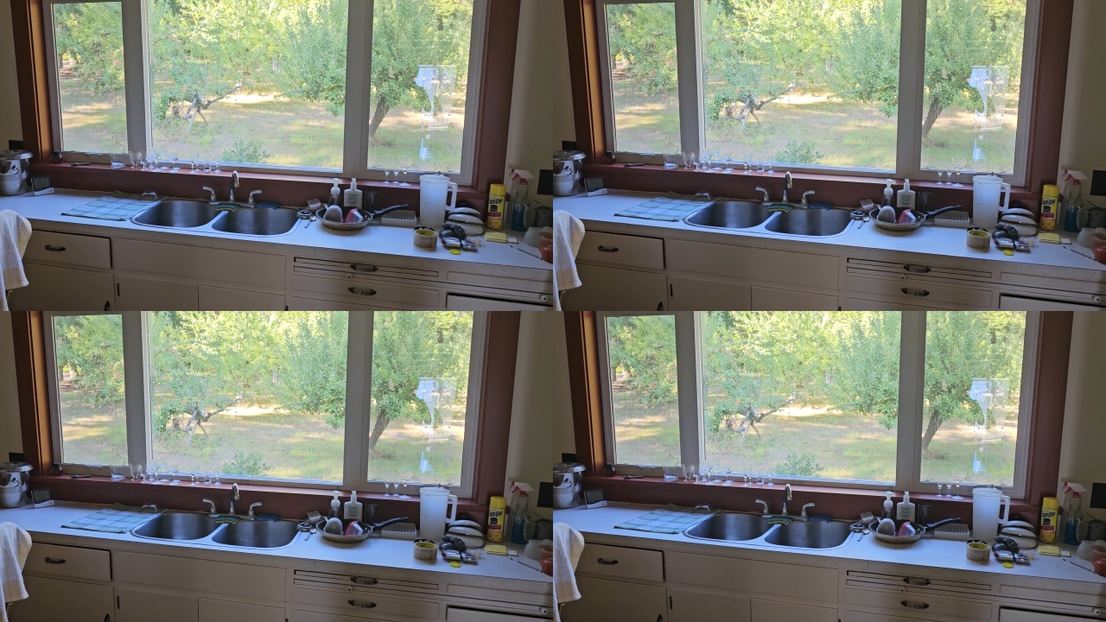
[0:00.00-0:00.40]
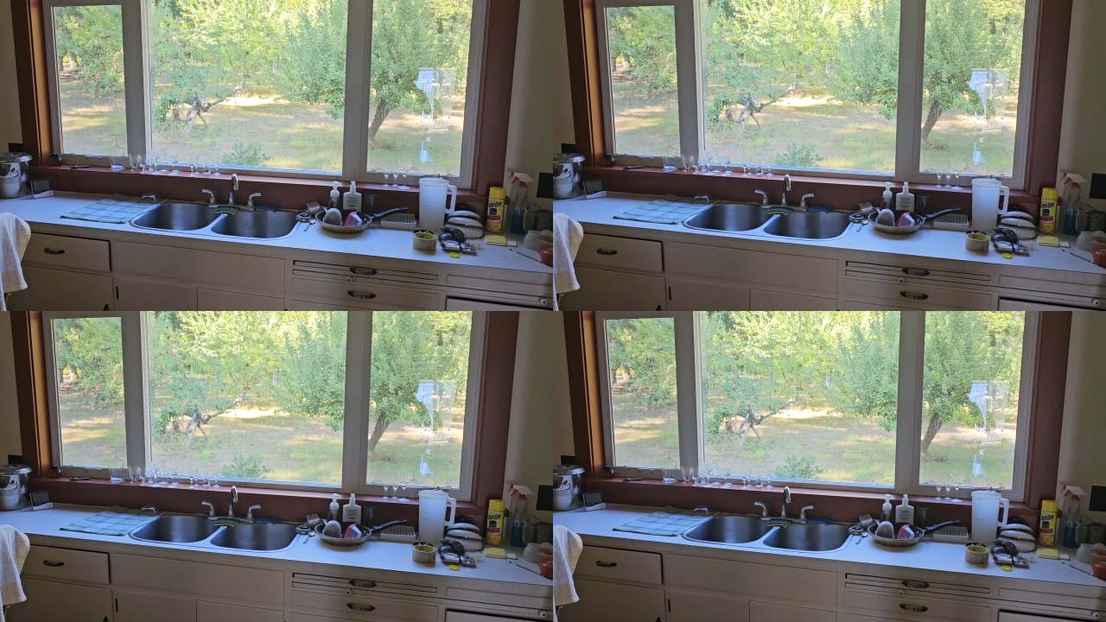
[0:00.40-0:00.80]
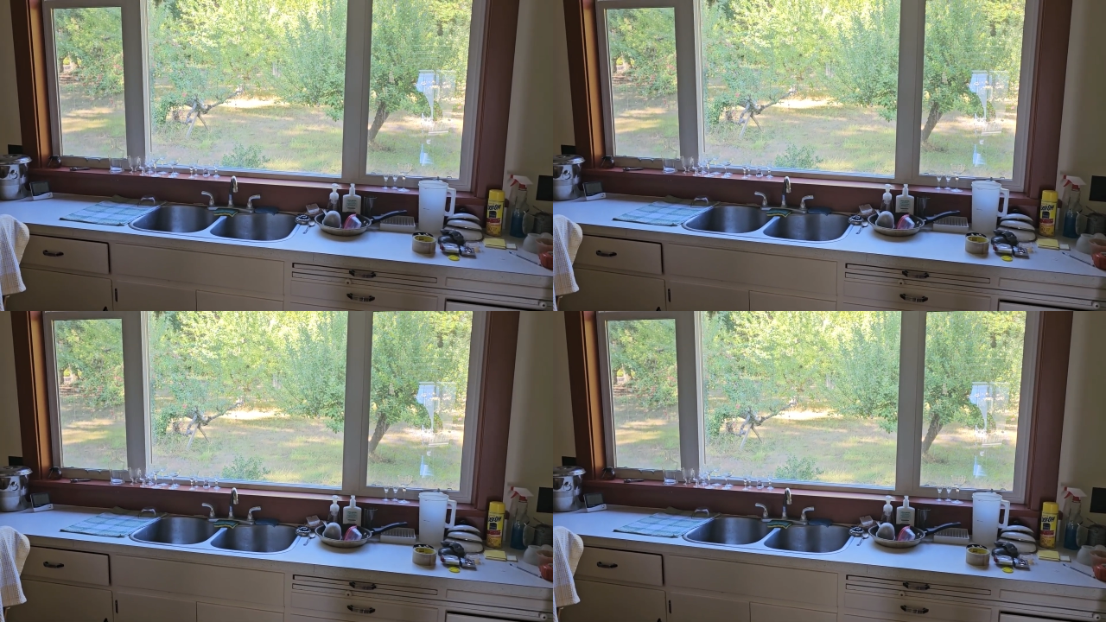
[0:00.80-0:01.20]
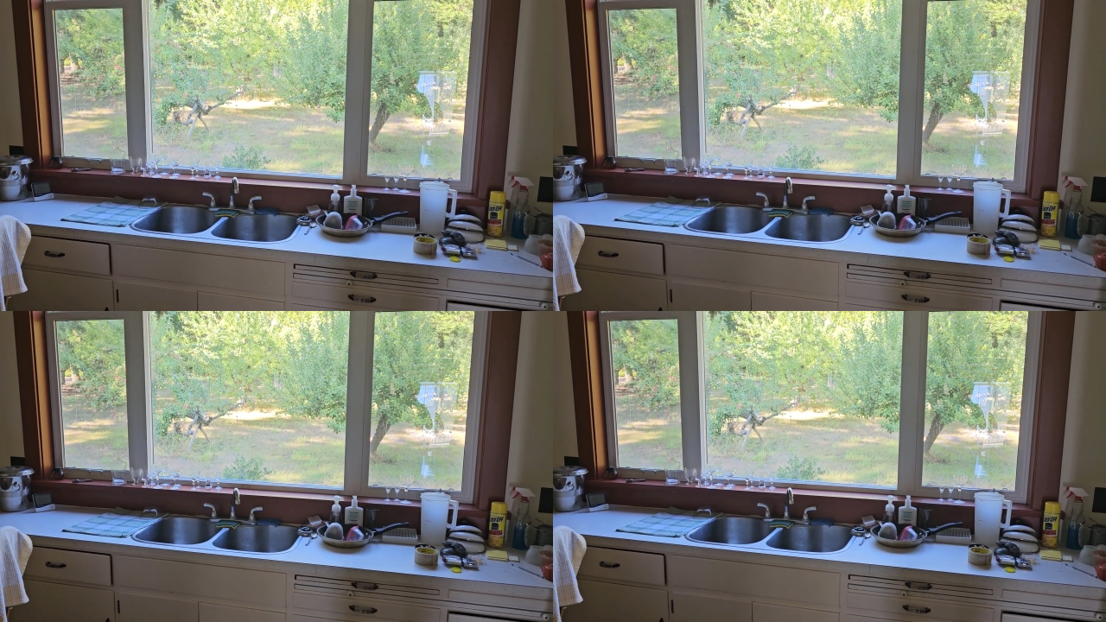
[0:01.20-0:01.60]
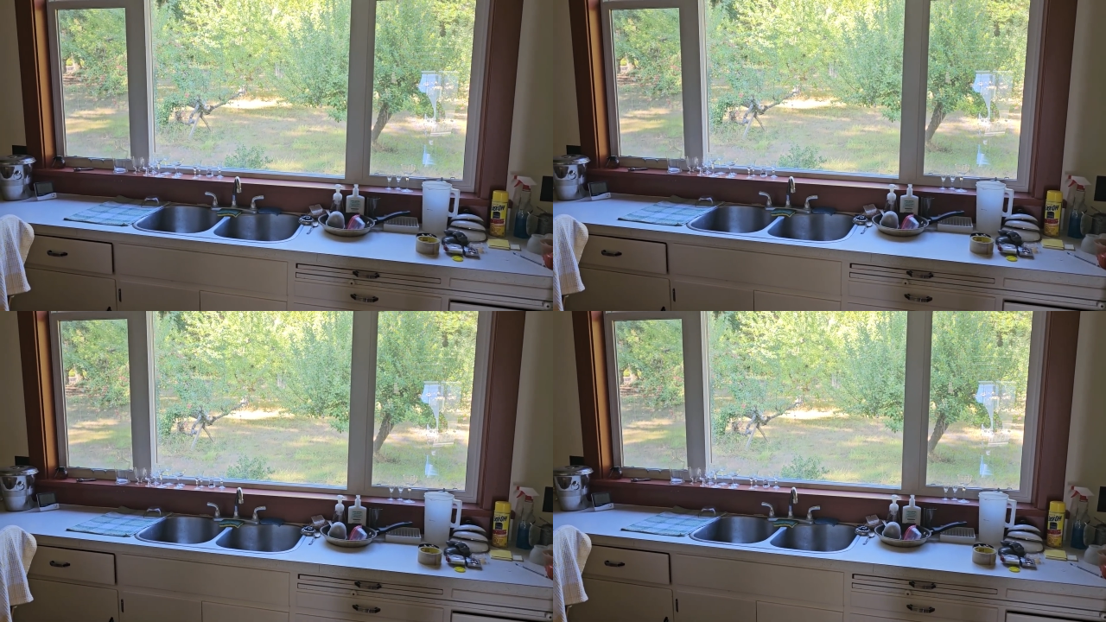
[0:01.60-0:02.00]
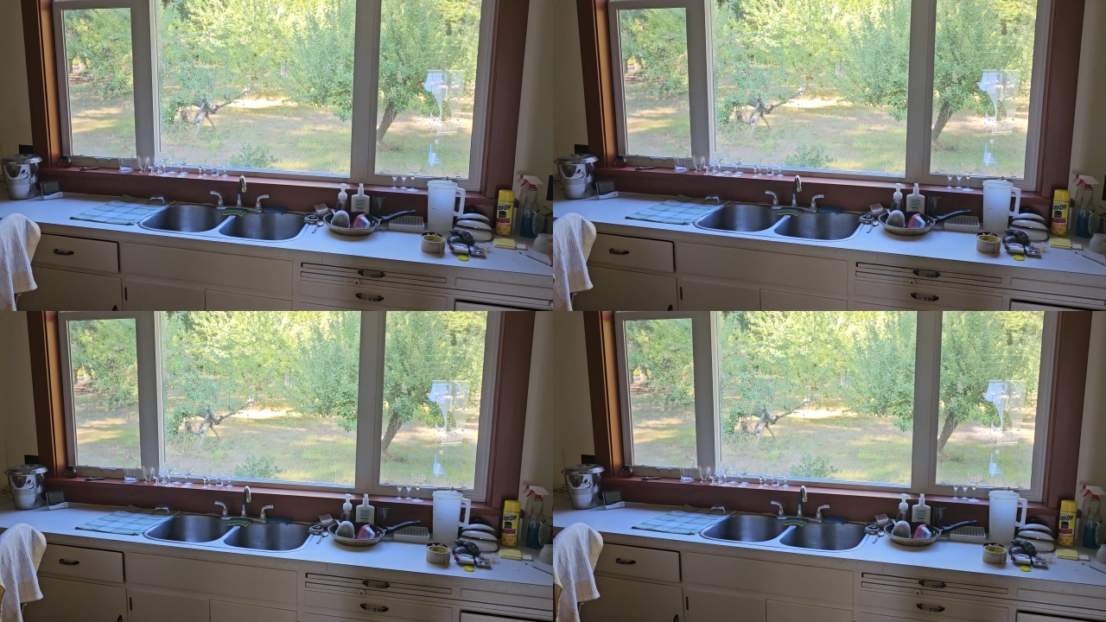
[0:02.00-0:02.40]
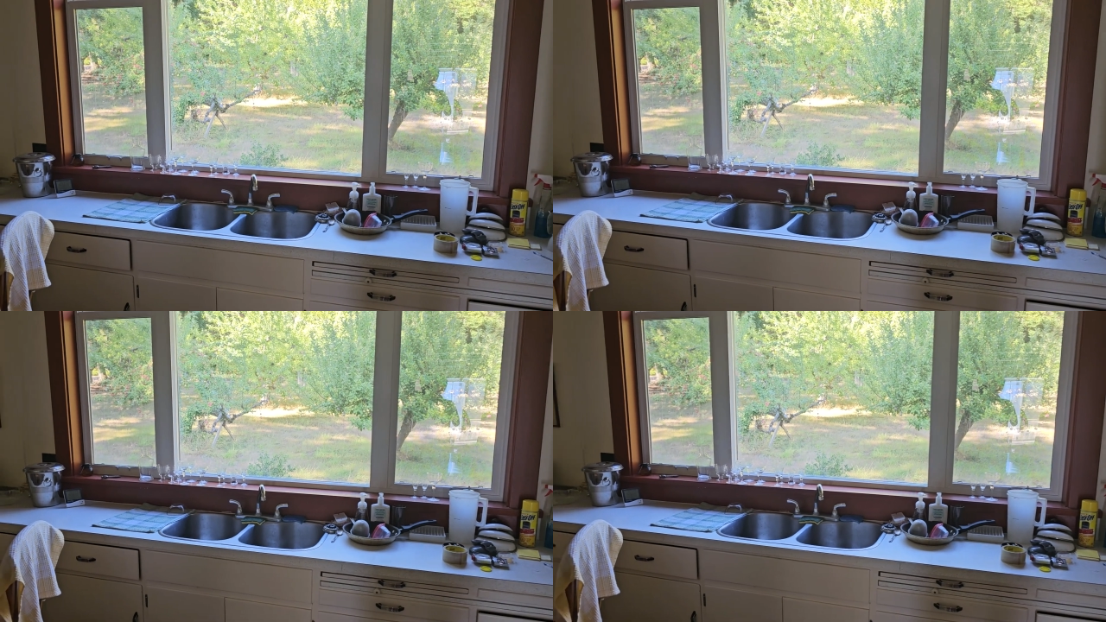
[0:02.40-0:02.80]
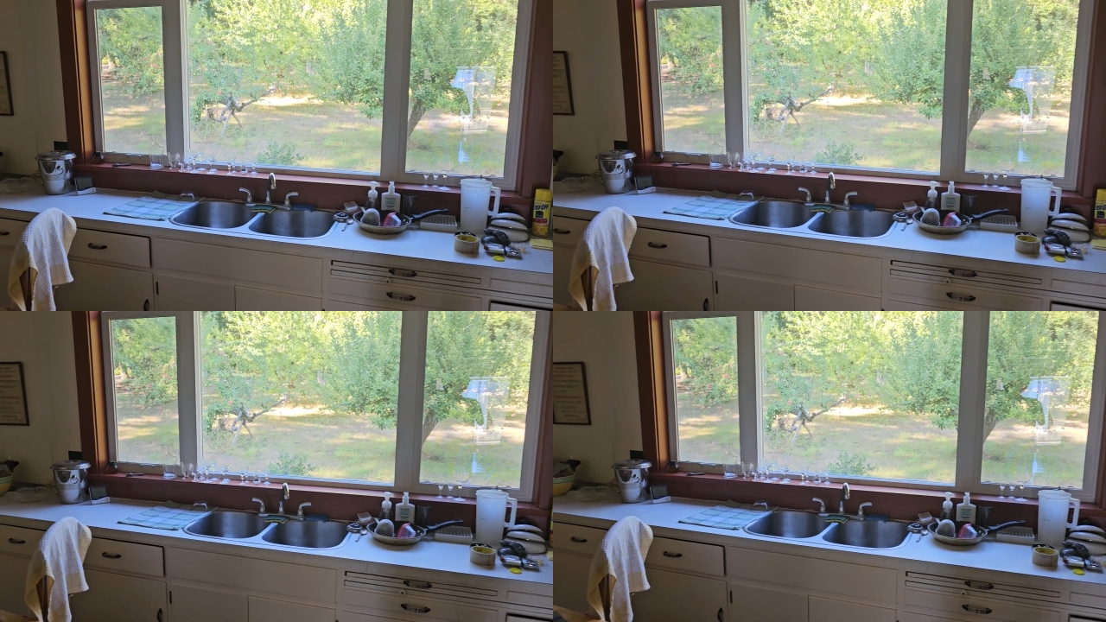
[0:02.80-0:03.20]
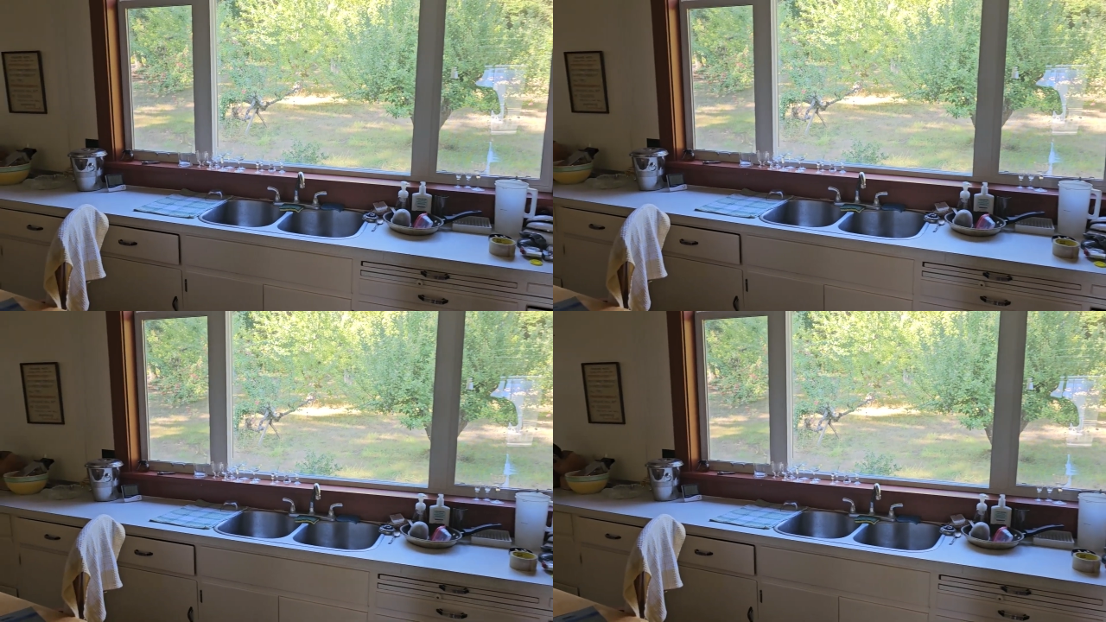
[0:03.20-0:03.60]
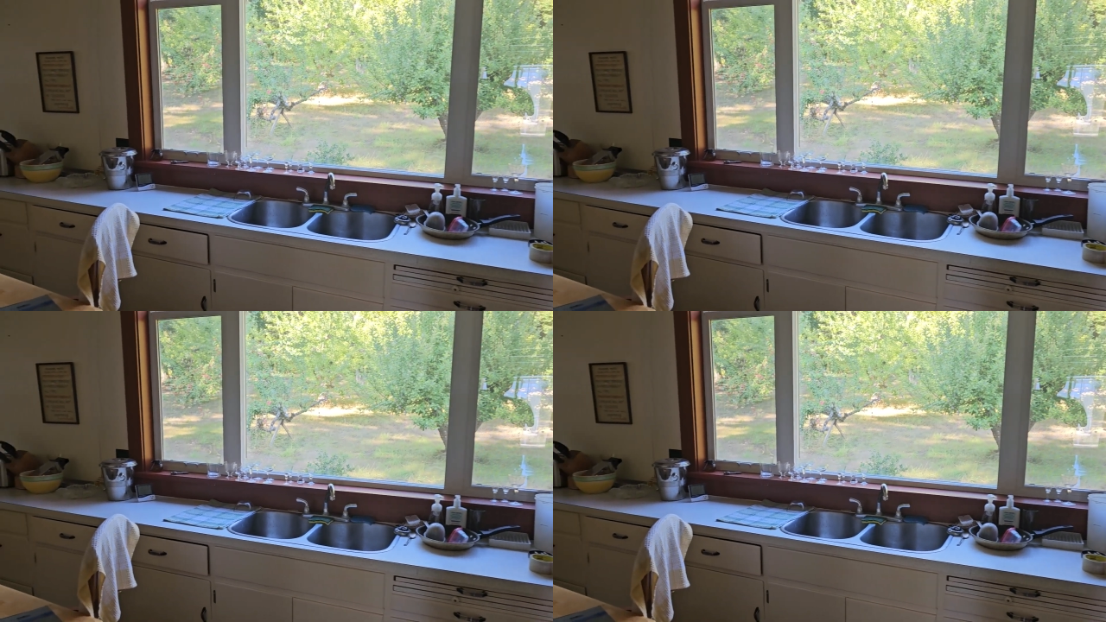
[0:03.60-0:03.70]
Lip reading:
Nobody's mouth can be seen.